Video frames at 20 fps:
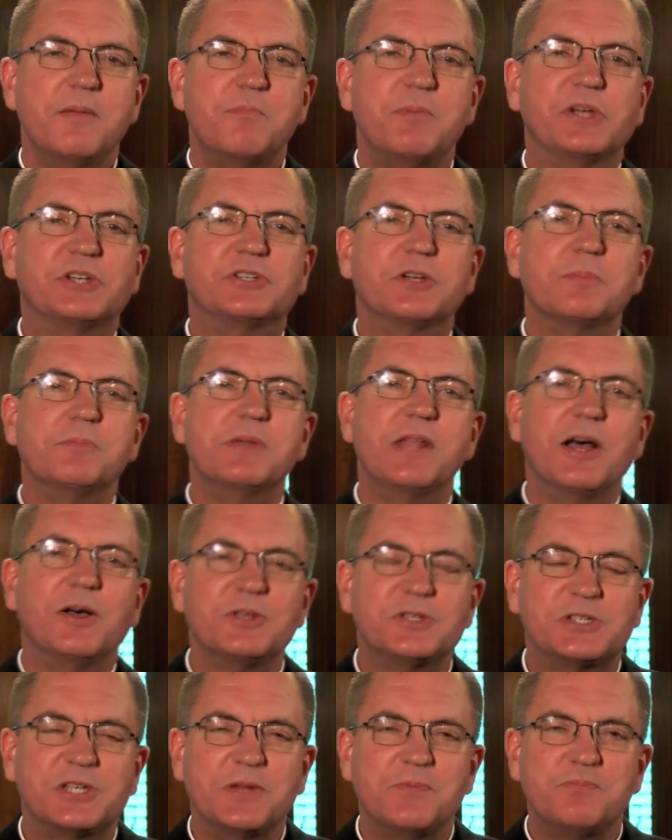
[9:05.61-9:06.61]
Bishop
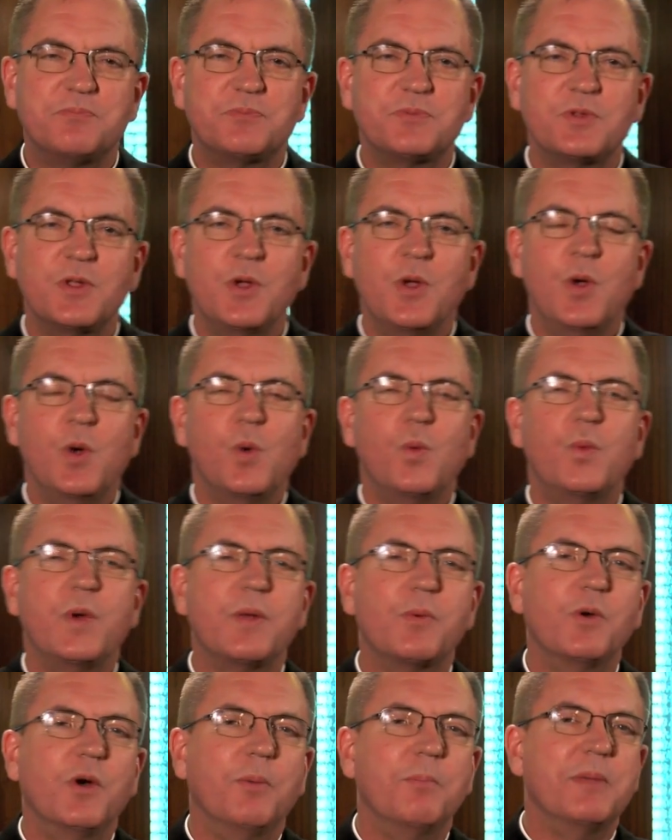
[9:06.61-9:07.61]
Nelson,
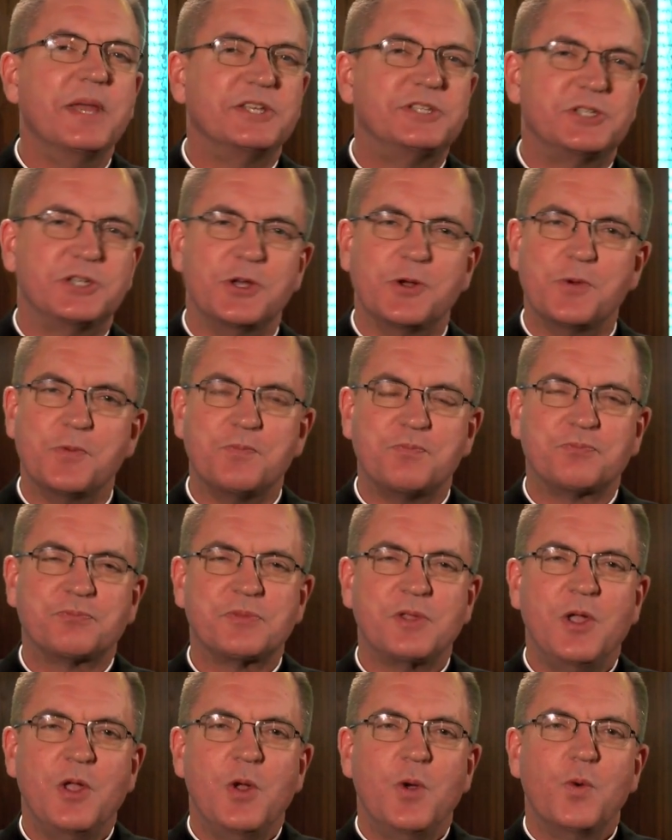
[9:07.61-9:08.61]
we will miss you.
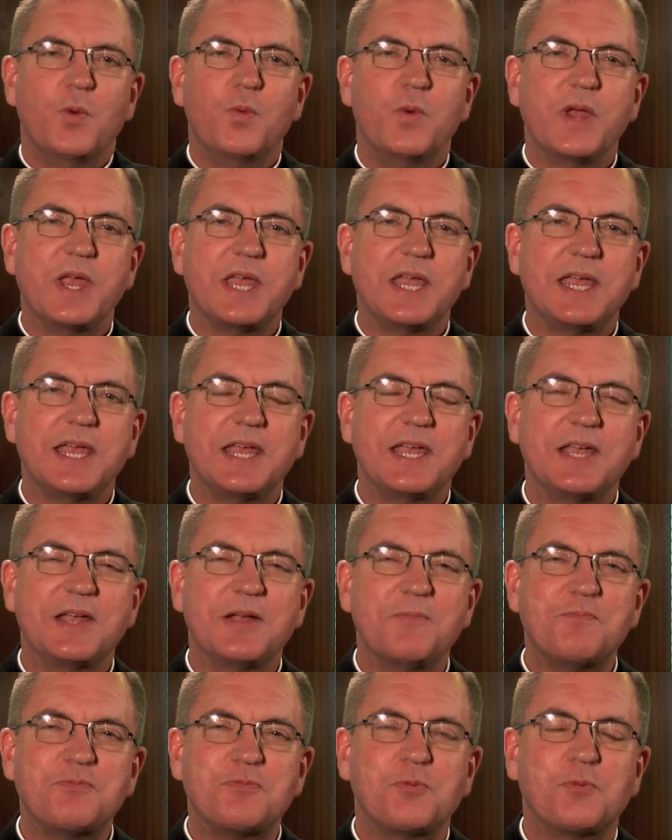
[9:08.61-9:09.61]

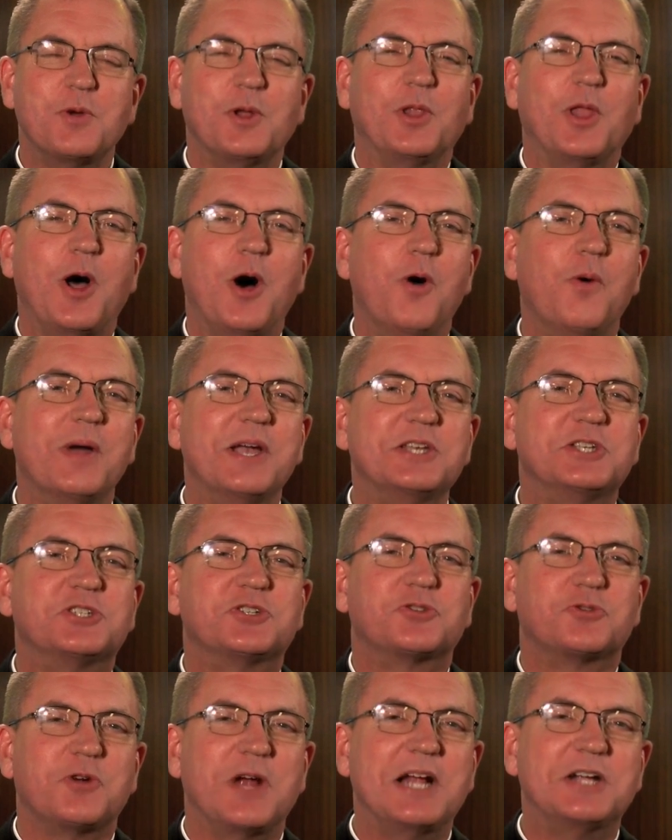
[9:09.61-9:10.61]
We will always
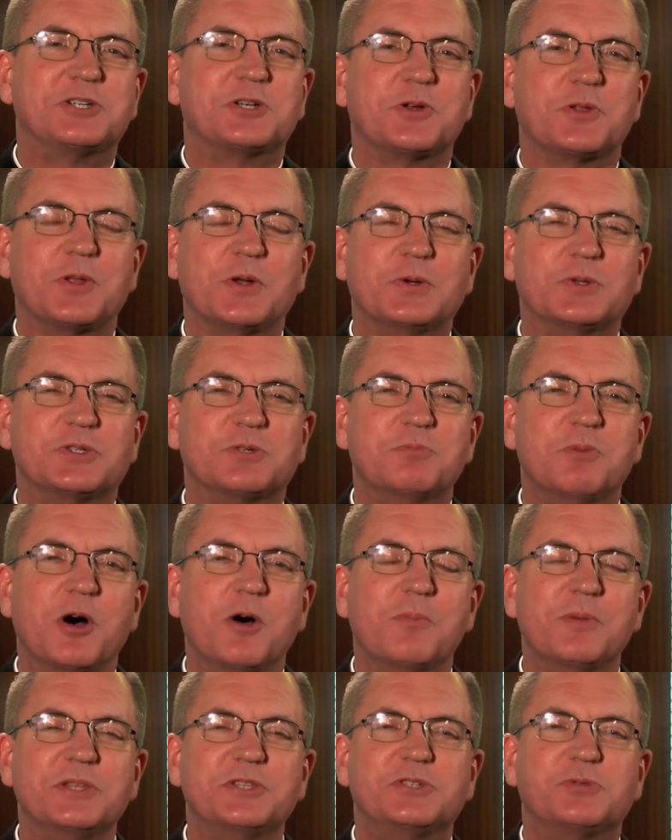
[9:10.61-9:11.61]
treasure those
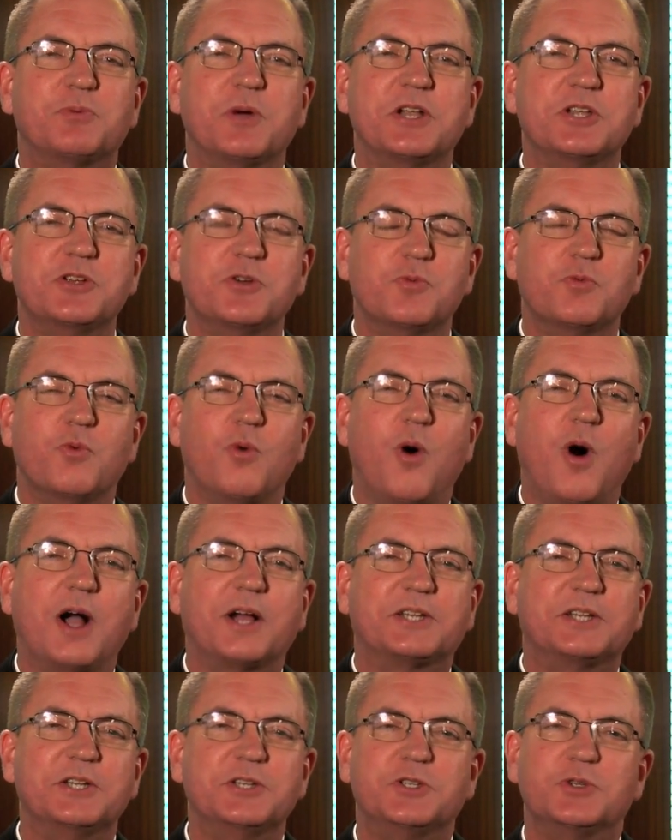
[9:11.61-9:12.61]
moments when you
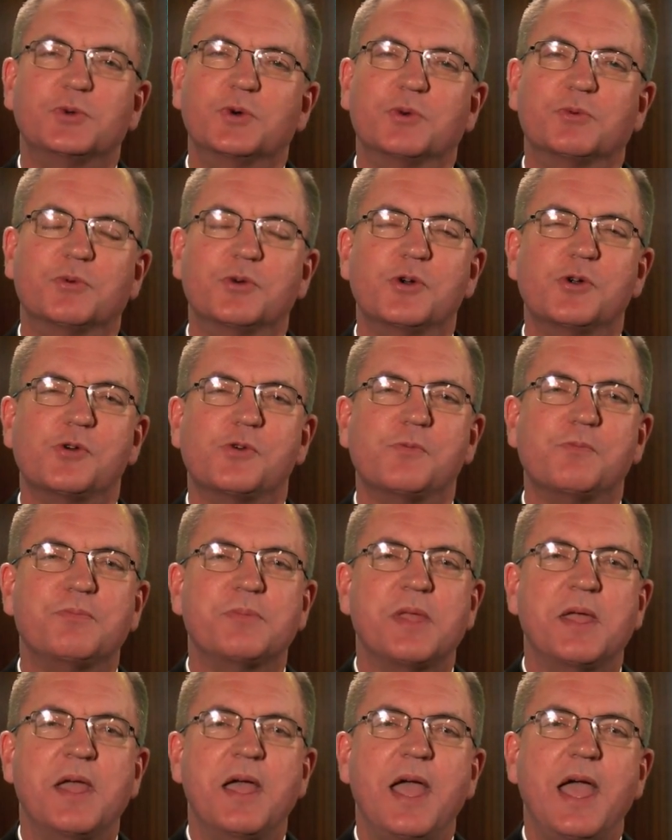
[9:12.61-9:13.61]
walked into a room
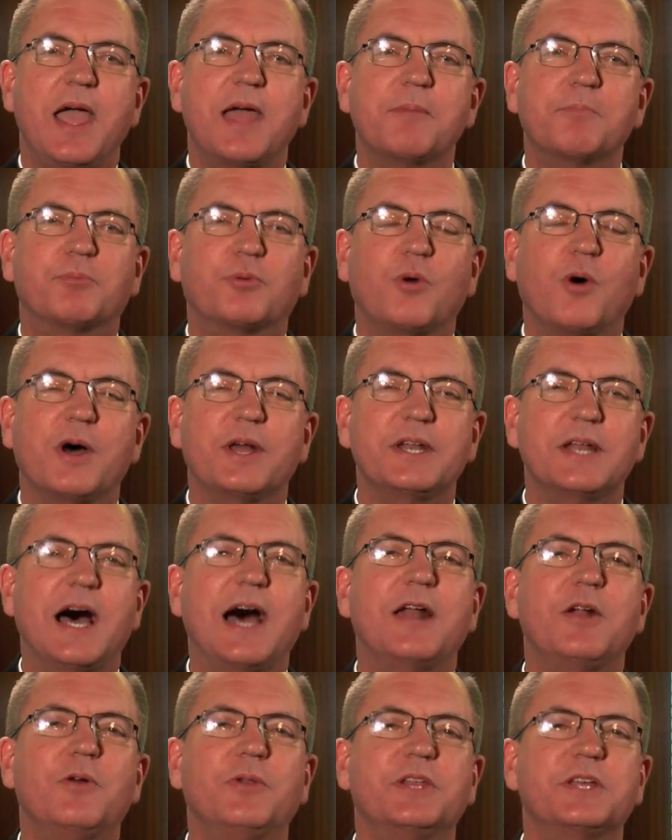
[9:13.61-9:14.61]
and brought
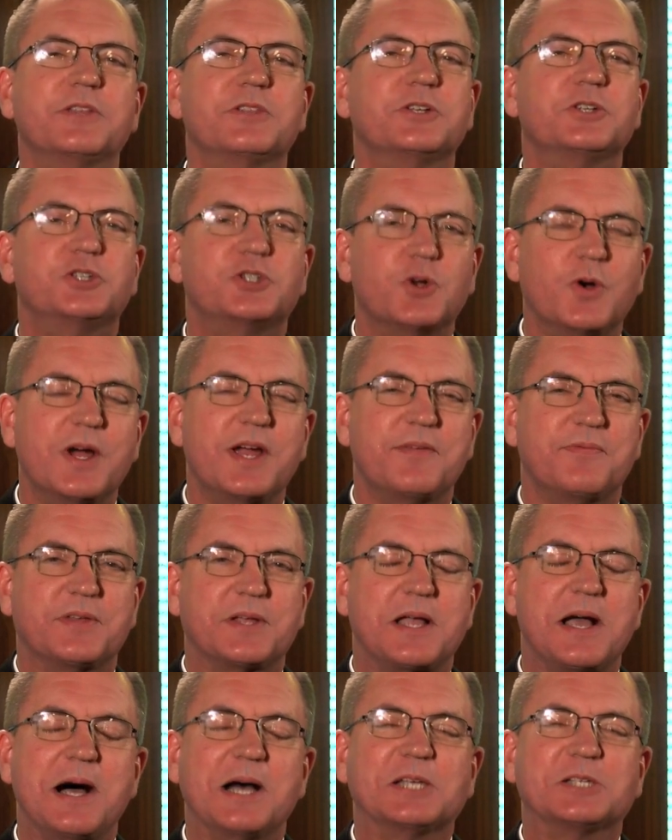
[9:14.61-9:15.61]
not only the joy of
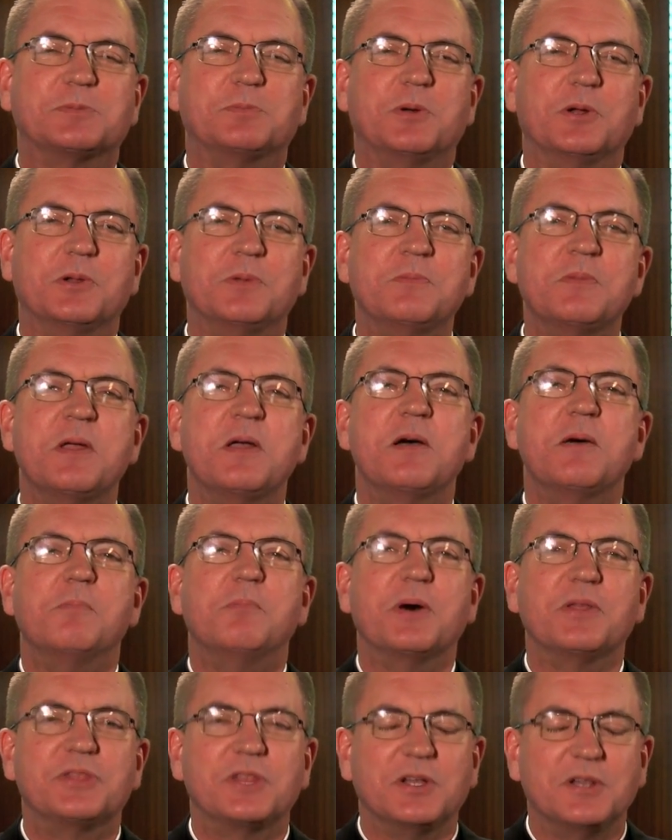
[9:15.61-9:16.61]
the gospel,
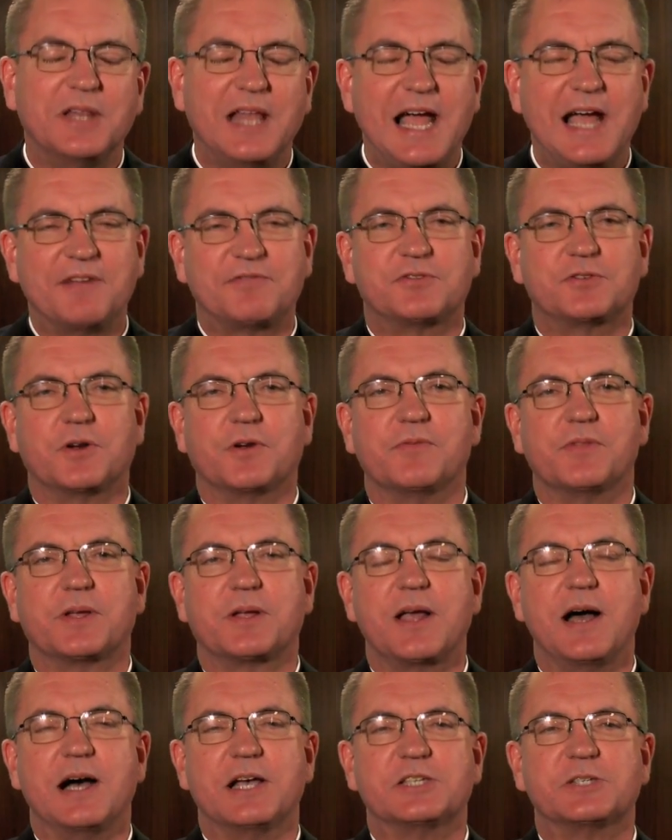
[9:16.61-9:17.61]
but the laughter of the
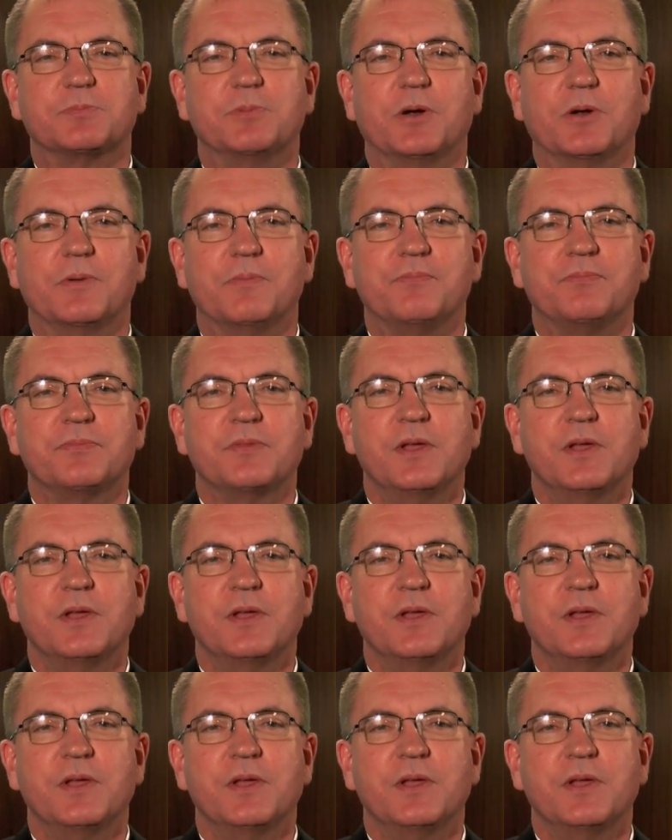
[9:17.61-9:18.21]
gospel.